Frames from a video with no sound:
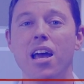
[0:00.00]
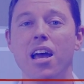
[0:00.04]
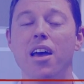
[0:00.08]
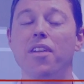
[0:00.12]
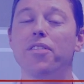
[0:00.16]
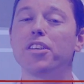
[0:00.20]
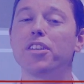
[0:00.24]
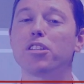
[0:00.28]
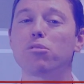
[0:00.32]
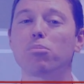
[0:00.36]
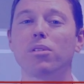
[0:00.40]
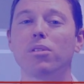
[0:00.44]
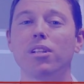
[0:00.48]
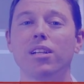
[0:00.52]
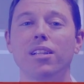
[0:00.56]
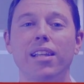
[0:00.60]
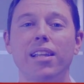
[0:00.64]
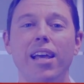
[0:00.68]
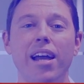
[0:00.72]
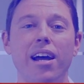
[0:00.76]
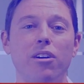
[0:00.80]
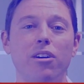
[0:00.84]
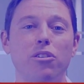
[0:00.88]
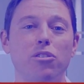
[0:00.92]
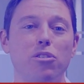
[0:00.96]
This will
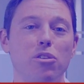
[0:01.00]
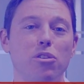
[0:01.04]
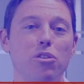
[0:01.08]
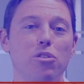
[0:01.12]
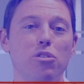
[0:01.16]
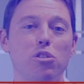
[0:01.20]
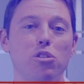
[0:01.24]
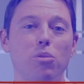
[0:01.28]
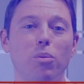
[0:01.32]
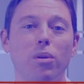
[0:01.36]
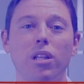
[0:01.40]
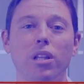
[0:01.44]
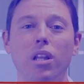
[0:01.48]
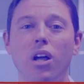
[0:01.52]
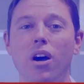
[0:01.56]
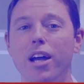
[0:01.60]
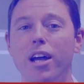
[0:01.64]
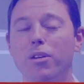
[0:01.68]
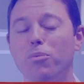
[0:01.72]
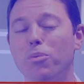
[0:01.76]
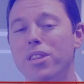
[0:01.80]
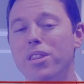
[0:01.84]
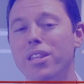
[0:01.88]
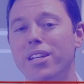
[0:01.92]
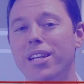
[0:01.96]
allow you to
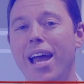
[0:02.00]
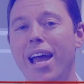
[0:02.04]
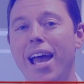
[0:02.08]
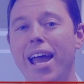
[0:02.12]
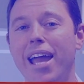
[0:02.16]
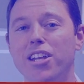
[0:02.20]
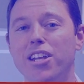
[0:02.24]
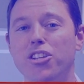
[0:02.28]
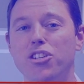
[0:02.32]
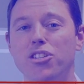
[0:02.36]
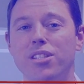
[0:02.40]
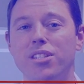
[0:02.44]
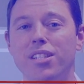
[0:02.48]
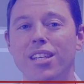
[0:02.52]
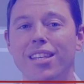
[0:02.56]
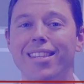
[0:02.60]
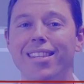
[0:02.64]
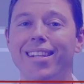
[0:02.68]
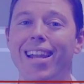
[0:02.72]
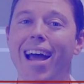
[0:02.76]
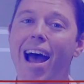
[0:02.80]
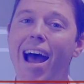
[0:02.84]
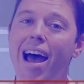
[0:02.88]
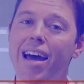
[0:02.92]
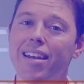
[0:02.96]
align with an agency
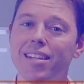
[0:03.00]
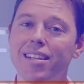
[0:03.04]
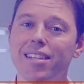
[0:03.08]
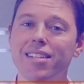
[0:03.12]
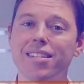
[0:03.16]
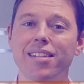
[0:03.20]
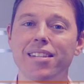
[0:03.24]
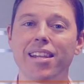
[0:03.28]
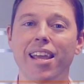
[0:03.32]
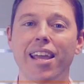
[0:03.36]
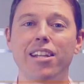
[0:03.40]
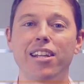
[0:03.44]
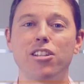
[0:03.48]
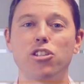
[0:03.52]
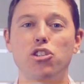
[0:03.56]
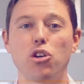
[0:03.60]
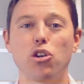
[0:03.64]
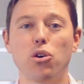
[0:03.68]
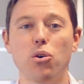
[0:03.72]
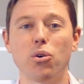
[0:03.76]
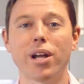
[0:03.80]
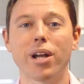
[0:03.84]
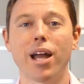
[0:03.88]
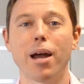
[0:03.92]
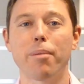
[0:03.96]
that understands
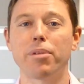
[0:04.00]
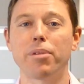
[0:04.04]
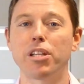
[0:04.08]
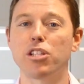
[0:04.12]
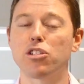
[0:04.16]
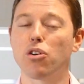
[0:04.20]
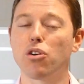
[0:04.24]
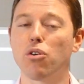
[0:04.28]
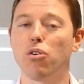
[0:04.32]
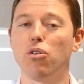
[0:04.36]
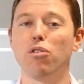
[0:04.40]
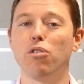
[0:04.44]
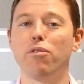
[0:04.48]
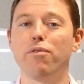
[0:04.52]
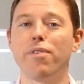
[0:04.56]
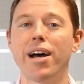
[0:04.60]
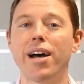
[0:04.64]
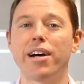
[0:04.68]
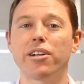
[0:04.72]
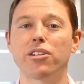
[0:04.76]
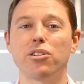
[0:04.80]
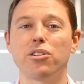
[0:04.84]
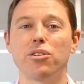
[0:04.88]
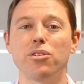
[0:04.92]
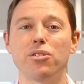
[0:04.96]
your company's core
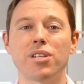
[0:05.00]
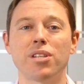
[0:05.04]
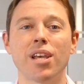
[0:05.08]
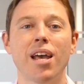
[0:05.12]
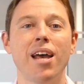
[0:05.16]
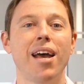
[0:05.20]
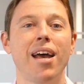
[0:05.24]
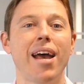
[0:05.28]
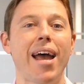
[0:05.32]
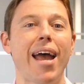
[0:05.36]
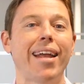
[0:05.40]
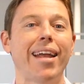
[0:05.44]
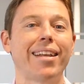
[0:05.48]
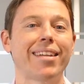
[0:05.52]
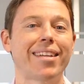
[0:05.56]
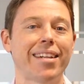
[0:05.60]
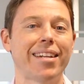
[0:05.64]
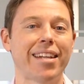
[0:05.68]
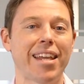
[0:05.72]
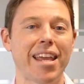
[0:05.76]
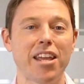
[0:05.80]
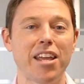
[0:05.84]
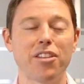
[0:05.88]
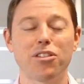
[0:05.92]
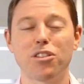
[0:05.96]
values and can
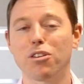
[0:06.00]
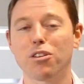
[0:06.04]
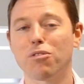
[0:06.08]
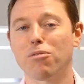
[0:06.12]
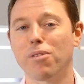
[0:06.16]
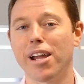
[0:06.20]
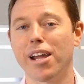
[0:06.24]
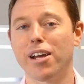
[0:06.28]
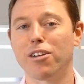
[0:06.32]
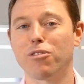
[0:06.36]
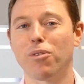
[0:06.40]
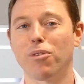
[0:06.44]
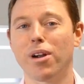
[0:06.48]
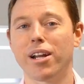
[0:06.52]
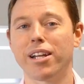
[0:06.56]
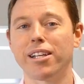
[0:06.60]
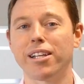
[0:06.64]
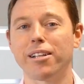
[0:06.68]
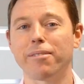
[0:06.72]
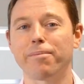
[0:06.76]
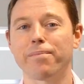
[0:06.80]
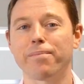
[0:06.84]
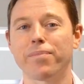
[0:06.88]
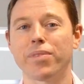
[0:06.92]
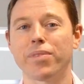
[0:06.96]
hit the ground running.